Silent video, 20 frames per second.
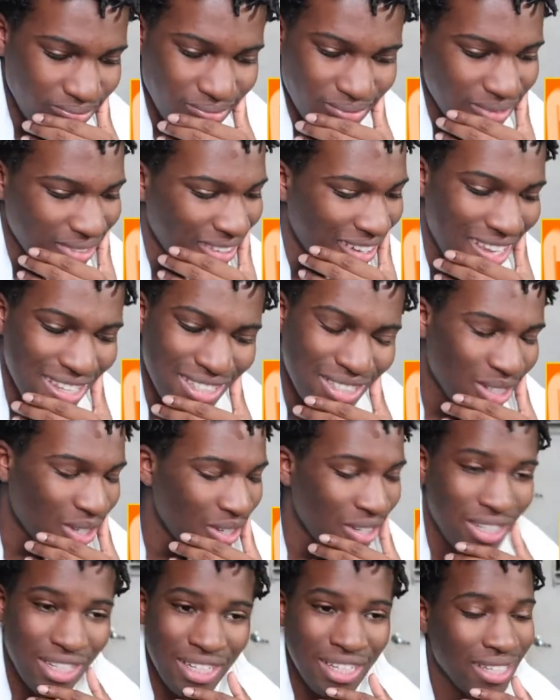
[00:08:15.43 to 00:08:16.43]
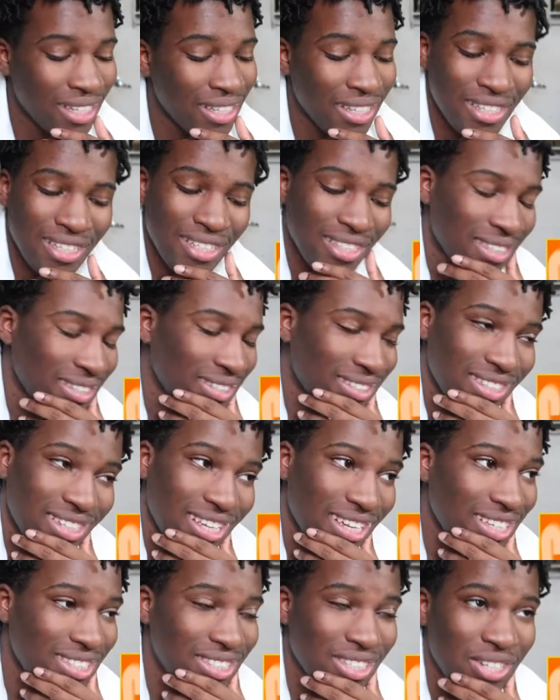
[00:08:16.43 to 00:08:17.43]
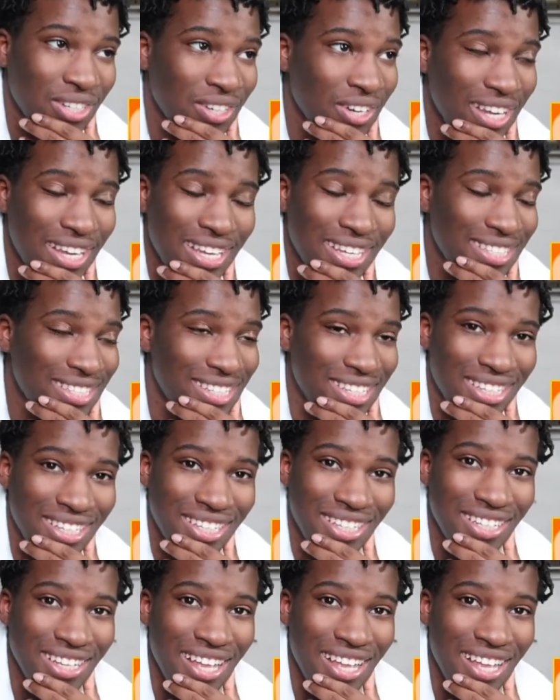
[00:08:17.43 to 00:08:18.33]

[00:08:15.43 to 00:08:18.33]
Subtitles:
That's crazy.